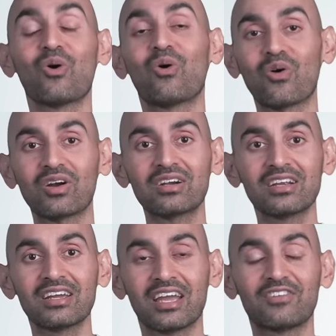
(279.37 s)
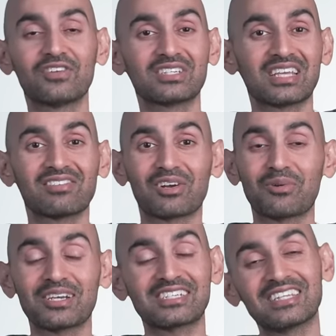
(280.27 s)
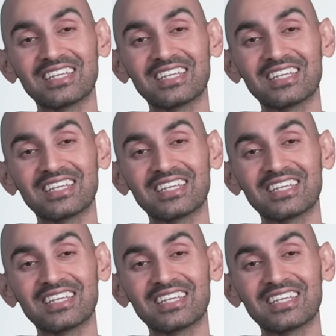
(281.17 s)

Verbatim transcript: Or if you just have a question,